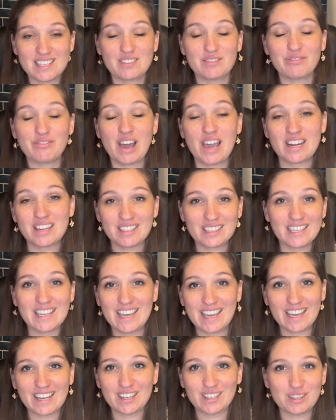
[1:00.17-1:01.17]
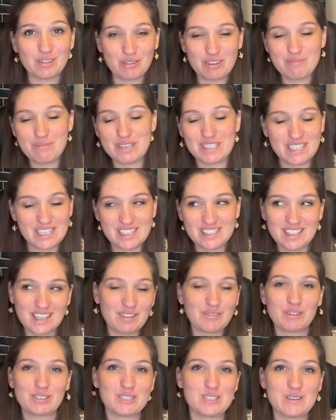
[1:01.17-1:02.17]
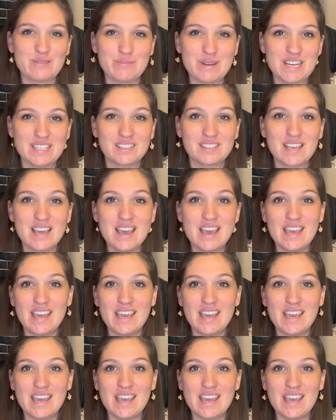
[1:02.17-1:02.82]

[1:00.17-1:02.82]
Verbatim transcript: is finally here that we've been teasing for two months.